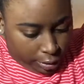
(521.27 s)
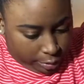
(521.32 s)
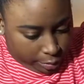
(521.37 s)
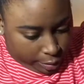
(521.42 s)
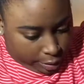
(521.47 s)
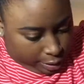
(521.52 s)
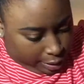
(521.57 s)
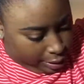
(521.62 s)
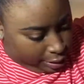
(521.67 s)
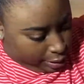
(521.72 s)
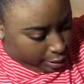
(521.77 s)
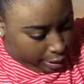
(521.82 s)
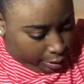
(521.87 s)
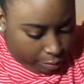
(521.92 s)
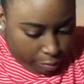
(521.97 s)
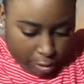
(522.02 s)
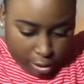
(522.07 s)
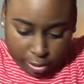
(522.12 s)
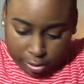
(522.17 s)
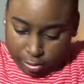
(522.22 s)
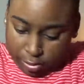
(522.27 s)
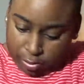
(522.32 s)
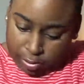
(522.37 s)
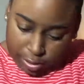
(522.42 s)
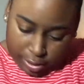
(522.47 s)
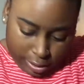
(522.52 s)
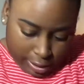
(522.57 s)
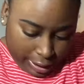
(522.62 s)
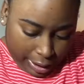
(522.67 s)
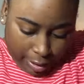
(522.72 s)
When I say
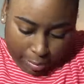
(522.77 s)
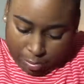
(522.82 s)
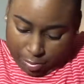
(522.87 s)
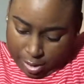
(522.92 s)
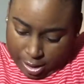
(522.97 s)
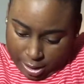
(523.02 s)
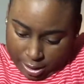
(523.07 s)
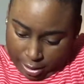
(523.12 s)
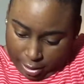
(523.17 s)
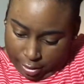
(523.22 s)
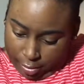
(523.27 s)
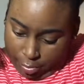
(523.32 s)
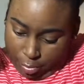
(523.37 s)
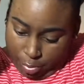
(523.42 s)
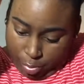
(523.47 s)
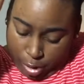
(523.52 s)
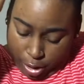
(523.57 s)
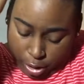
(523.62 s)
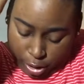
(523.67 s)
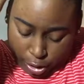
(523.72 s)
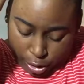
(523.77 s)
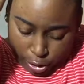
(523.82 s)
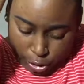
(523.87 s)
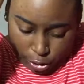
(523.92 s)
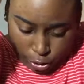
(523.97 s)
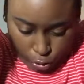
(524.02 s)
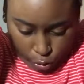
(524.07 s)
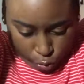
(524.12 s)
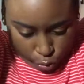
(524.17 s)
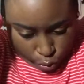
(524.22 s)
muscles, I mean it.
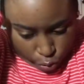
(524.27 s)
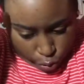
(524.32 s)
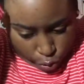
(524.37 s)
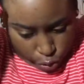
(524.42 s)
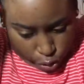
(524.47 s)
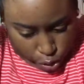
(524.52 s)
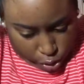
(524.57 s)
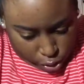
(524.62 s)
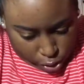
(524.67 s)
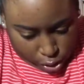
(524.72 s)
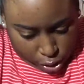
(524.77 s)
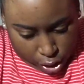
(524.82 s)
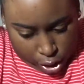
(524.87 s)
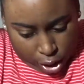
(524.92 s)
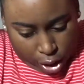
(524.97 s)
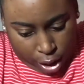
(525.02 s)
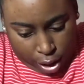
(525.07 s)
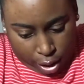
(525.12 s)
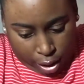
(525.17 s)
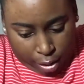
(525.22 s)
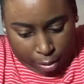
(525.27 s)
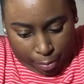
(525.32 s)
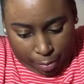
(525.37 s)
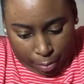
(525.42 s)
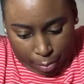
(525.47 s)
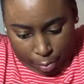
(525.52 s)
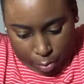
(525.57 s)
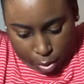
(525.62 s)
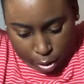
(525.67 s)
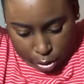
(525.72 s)
Muscles.
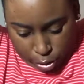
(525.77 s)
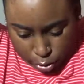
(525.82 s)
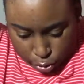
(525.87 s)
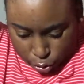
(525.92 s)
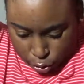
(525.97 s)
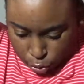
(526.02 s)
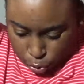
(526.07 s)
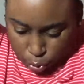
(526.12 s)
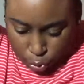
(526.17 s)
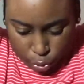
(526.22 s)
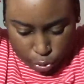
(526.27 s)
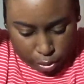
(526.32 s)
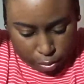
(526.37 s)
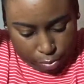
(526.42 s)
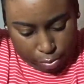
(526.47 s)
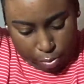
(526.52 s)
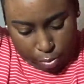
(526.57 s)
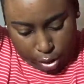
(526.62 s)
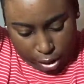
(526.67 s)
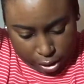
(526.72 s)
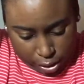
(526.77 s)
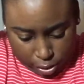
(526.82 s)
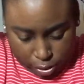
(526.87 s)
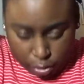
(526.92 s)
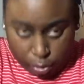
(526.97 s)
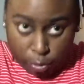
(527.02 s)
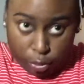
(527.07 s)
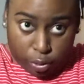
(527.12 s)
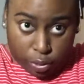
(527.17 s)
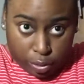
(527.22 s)
Muscles,
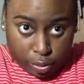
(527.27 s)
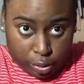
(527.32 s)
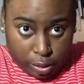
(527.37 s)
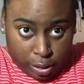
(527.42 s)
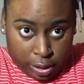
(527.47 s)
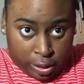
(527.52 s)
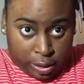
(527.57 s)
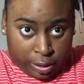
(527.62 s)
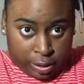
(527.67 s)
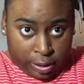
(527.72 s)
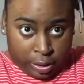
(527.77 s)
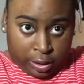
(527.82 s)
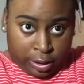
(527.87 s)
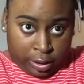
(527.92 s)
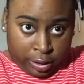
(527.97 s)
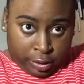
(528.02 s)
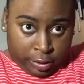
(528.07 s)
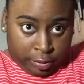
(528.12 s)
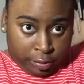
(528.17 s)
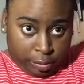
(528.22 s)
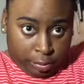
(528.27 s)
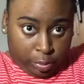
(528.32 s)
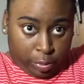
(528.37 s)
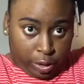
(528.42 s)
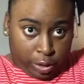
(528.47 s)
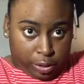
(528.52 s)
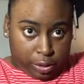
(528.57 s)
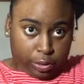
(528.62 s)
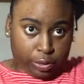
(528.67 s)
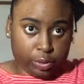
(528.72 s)
muscles,
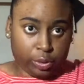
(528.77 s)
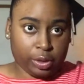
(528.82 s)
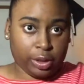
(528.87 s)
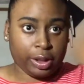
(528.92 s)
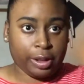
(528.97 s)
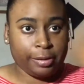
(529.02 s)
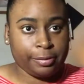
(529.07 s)
muscles.